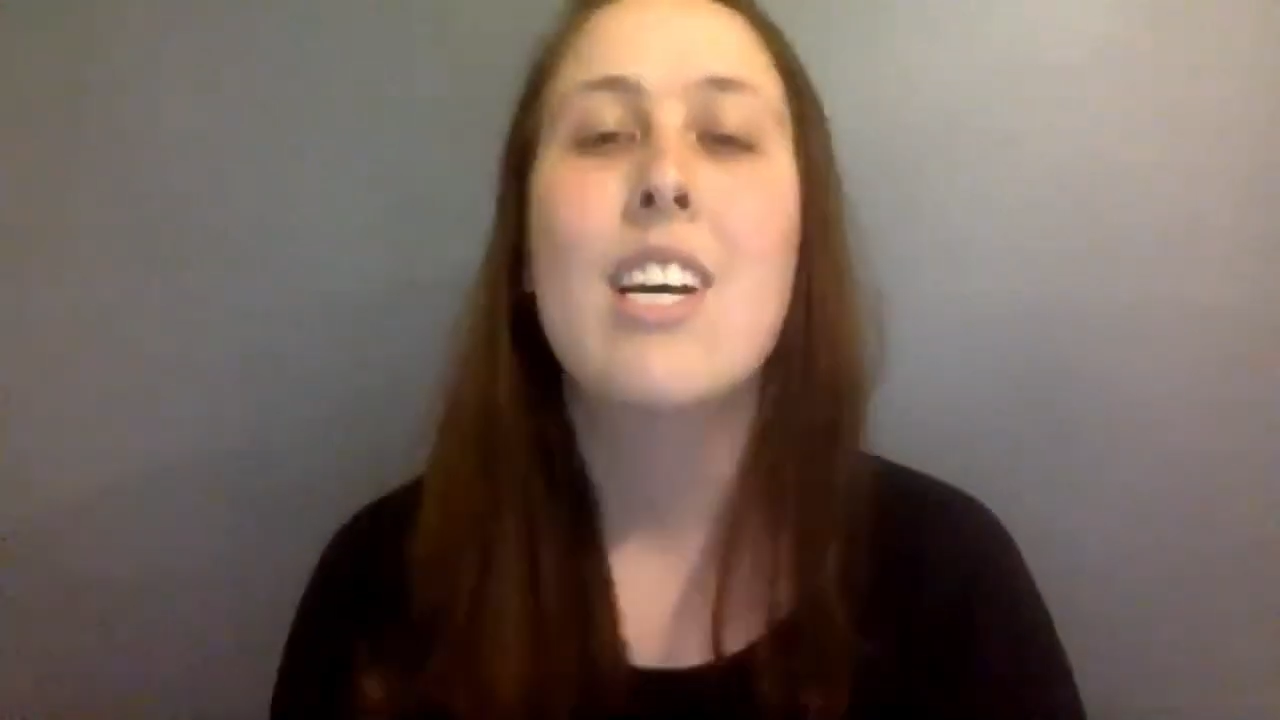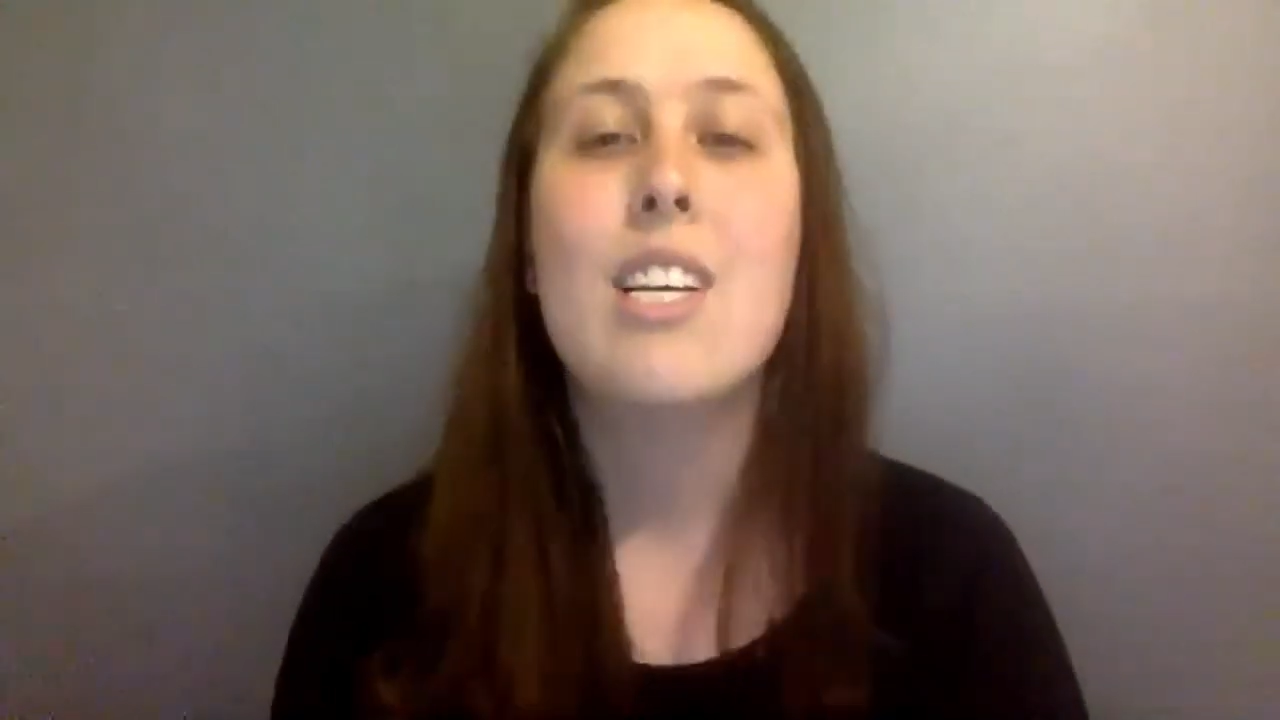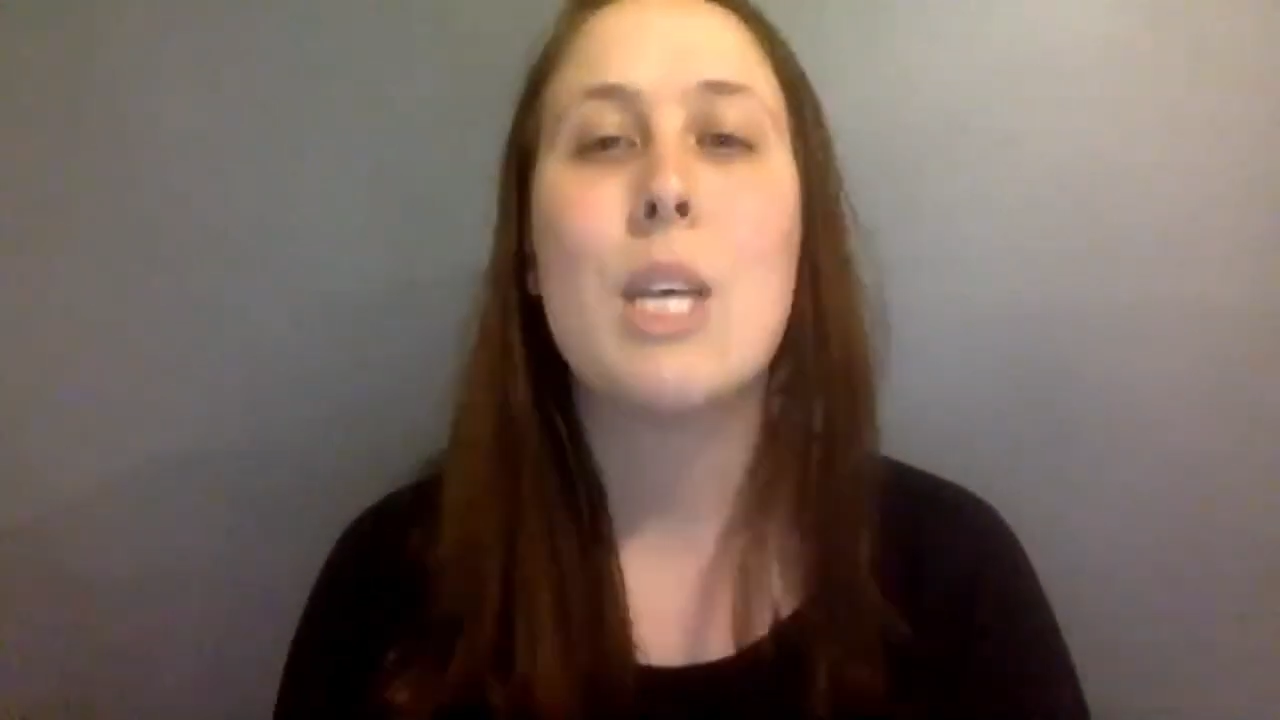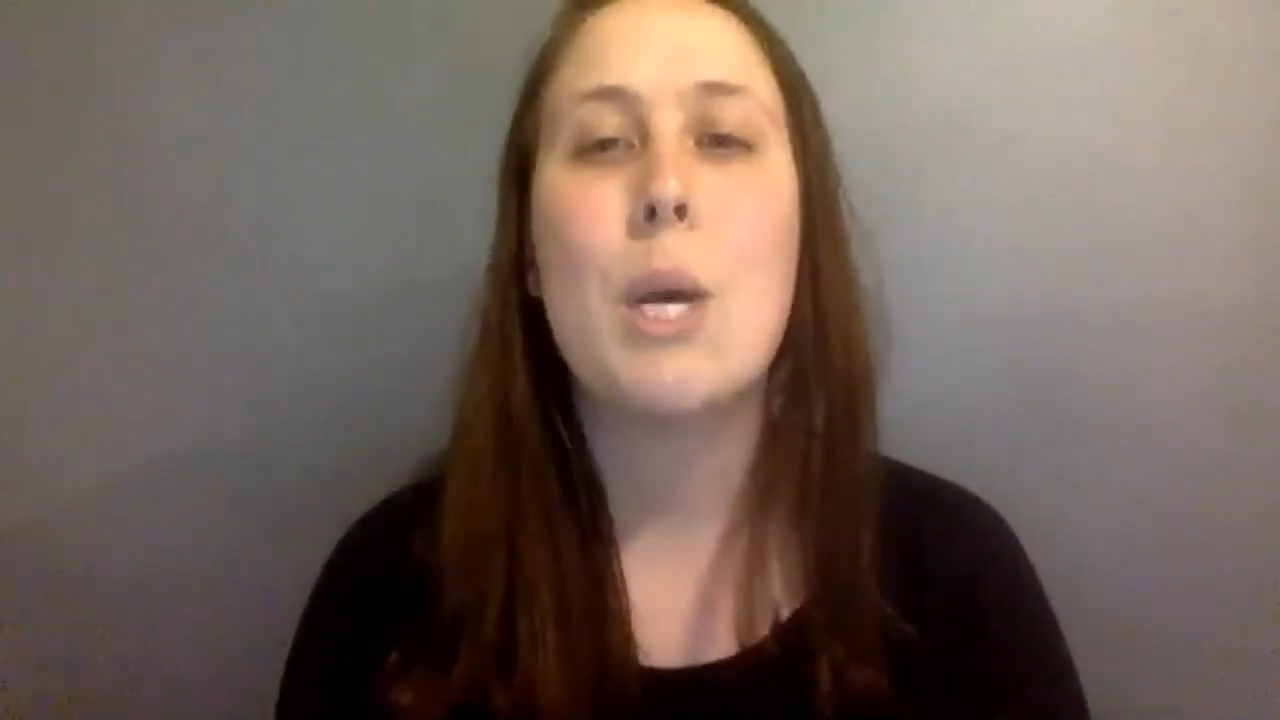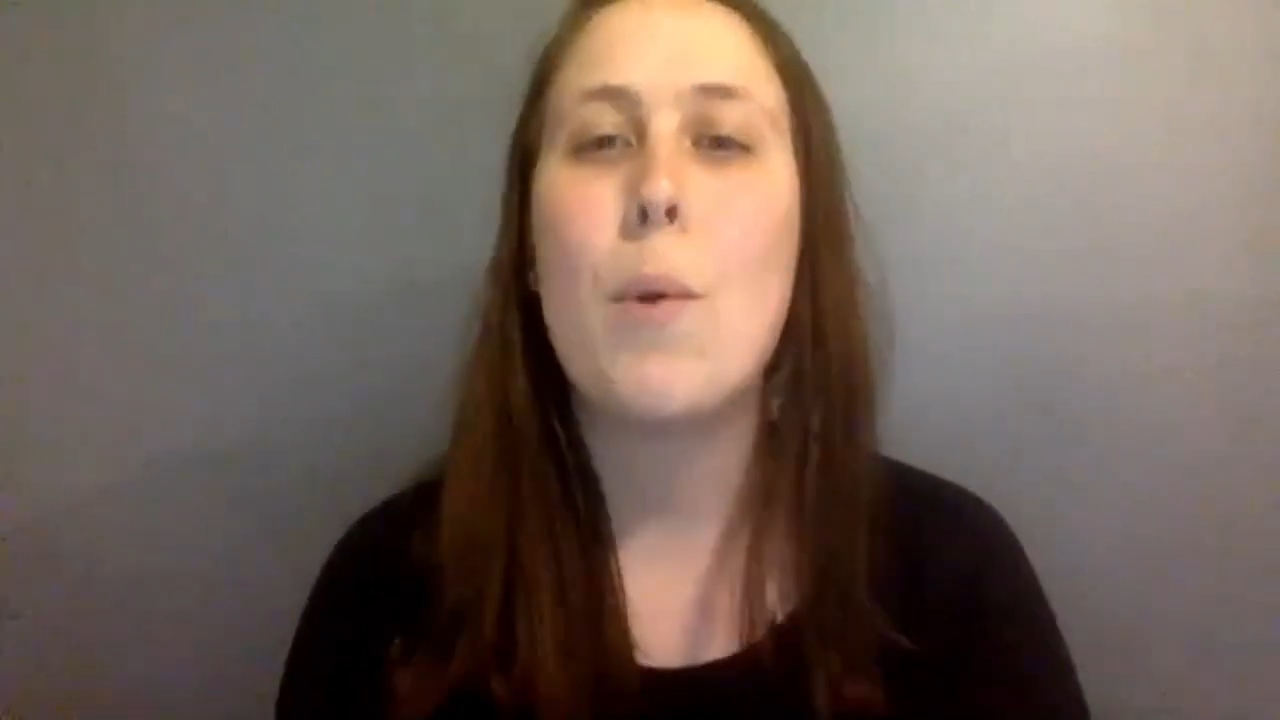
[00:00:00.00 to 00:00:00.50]

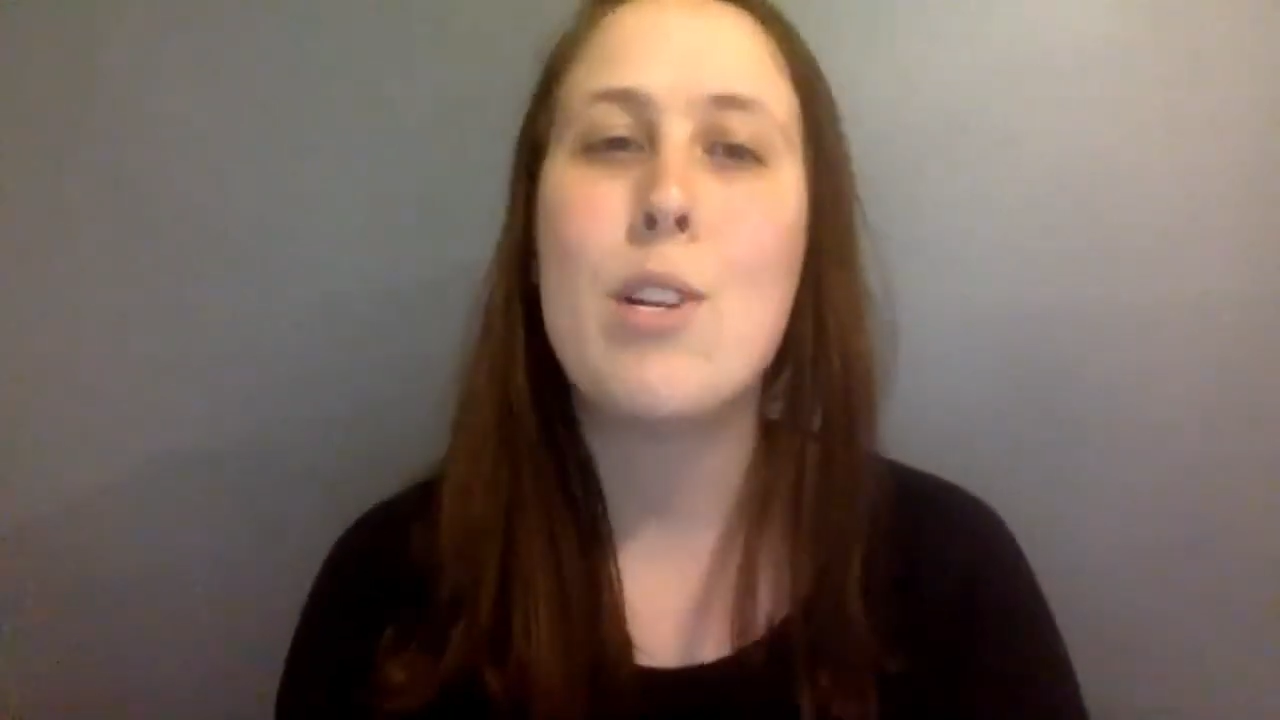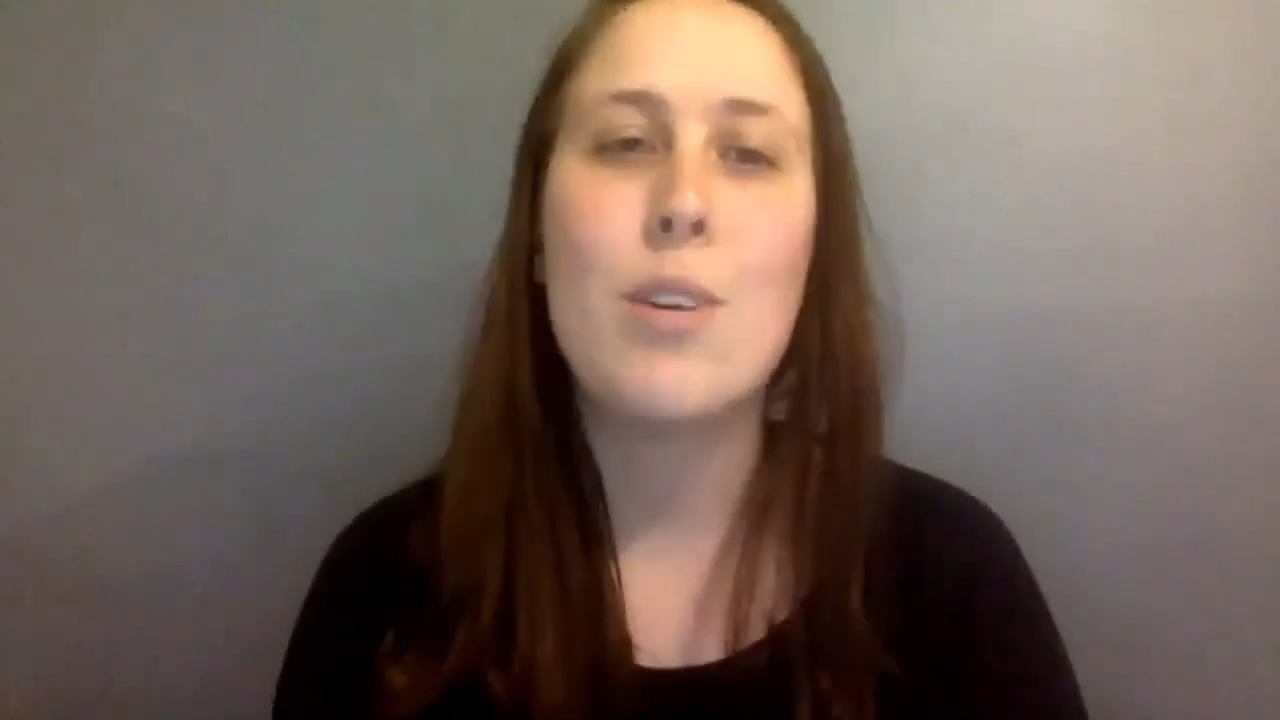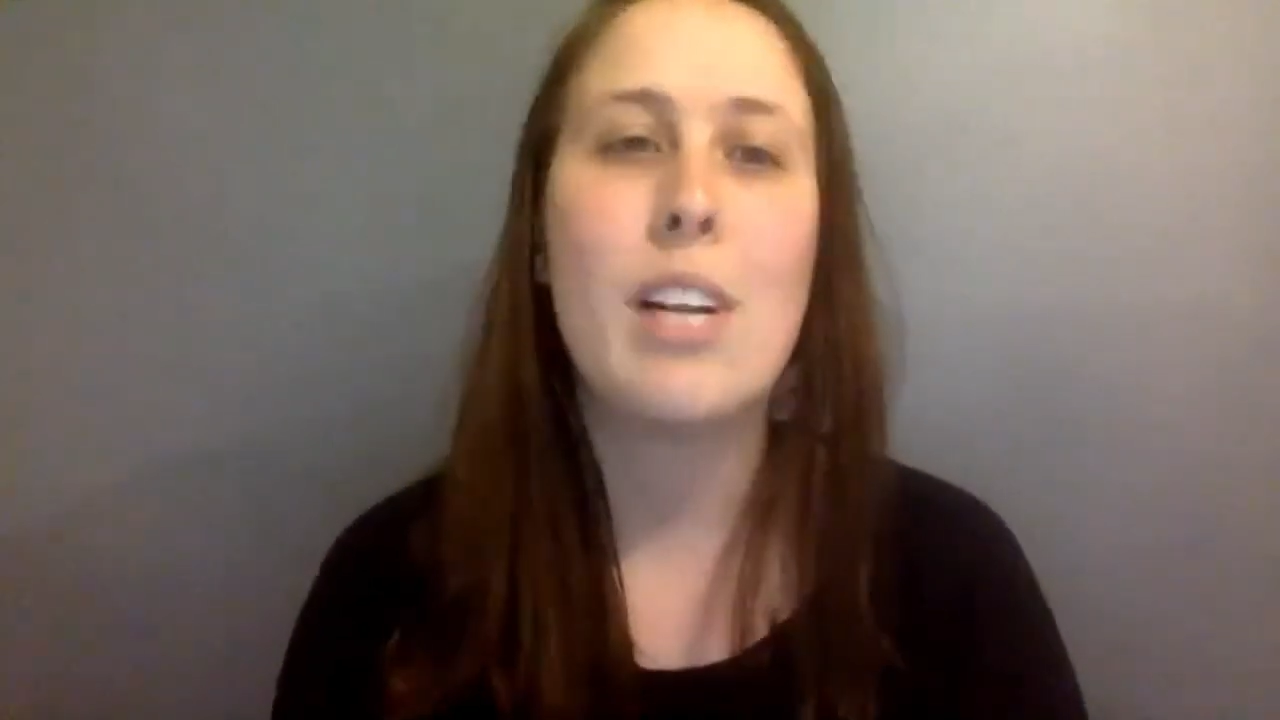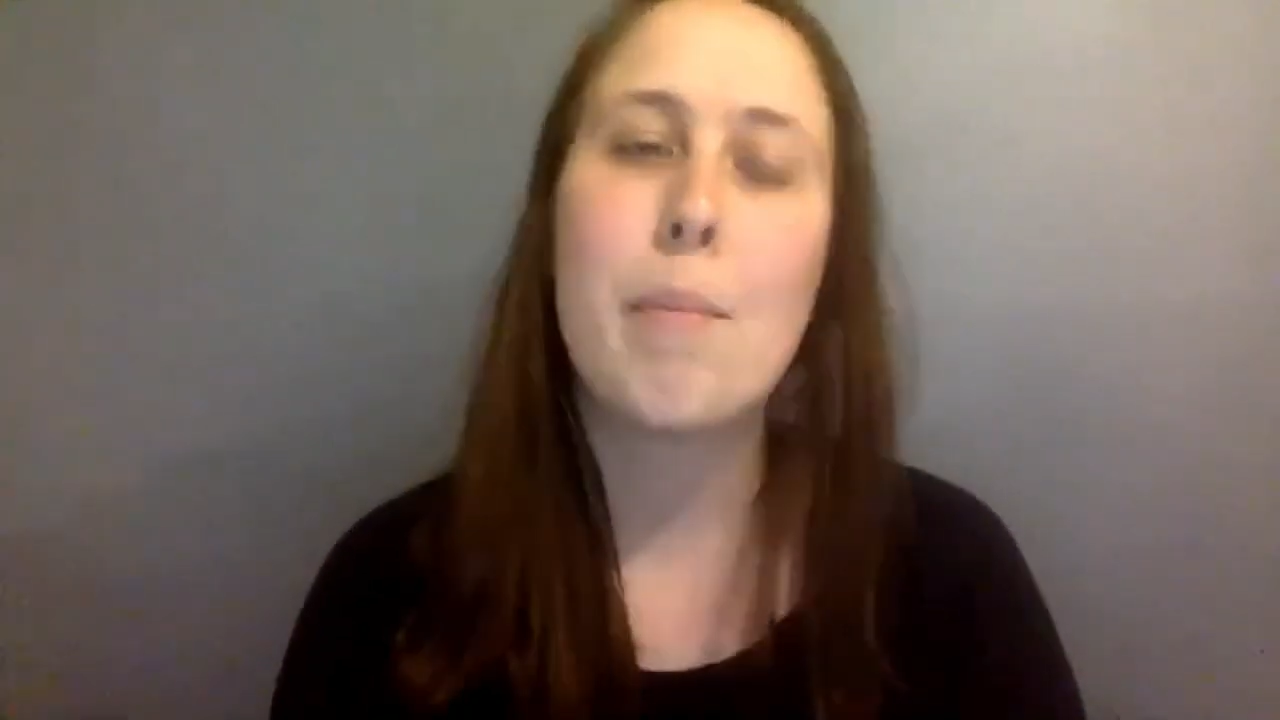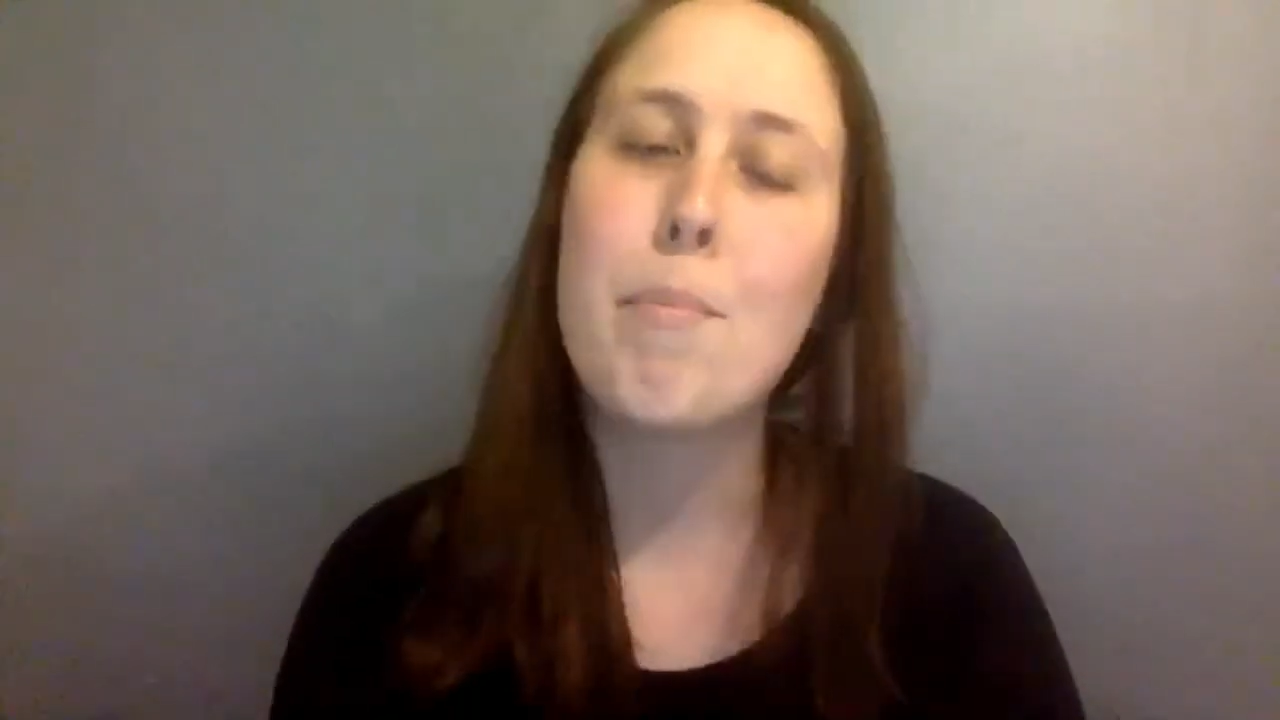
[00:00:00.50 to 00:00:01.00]
So when you're like